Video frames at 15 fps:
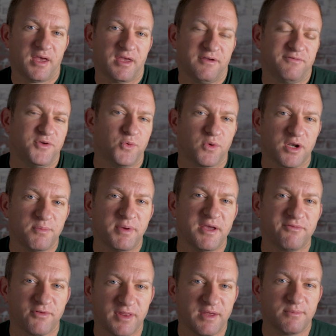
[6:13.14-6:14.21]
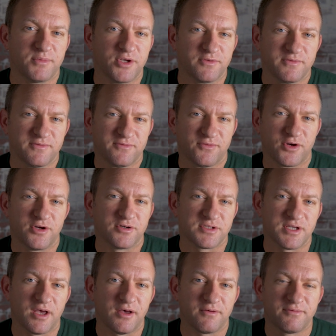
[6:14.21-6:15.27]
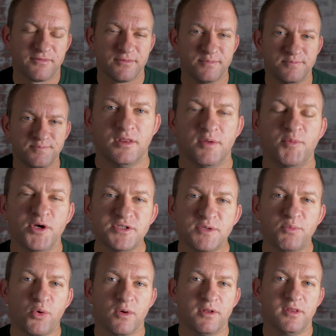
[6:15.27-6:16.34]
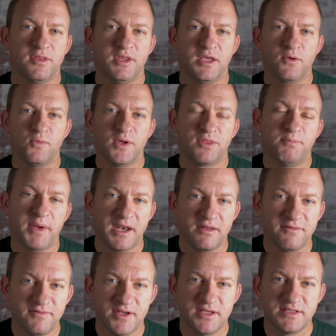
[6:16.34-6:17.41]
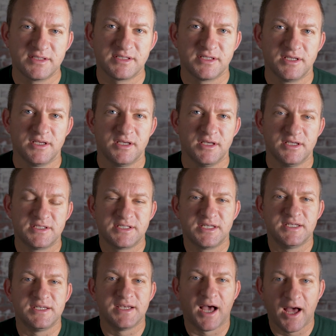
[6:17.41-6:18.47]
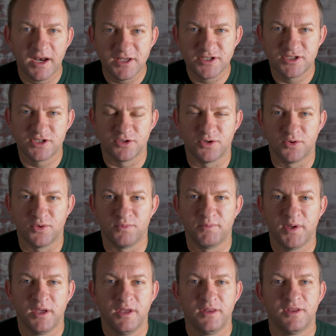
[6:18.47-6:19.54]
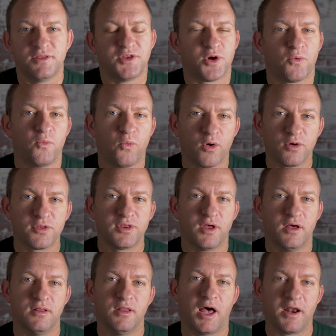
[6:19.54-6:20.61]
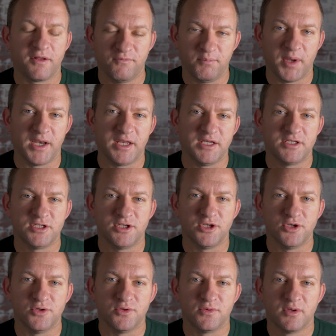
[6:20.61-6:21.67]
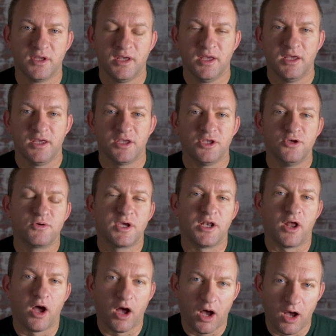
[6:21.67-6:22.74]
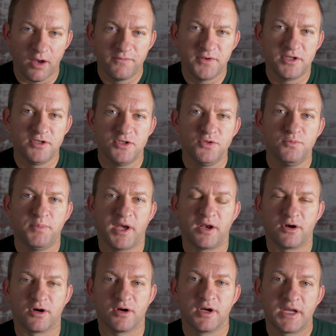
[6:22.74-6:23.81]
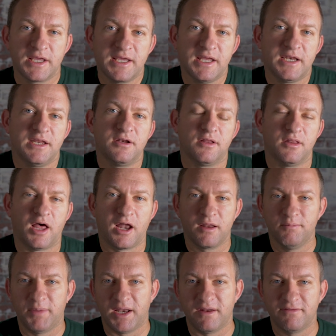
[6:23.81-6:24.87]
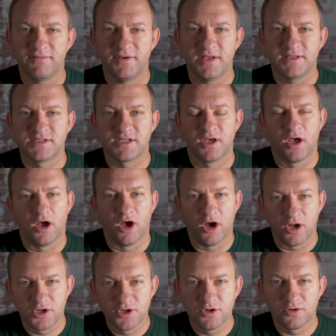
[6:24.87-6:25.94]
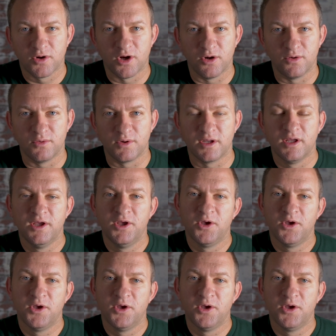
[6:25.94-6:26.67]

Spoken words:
if you were to pay for them for yourself. The most important thing with benefits is to not assume that they're worth a lot of money to you. You can often do better getting a lot of benefits on your own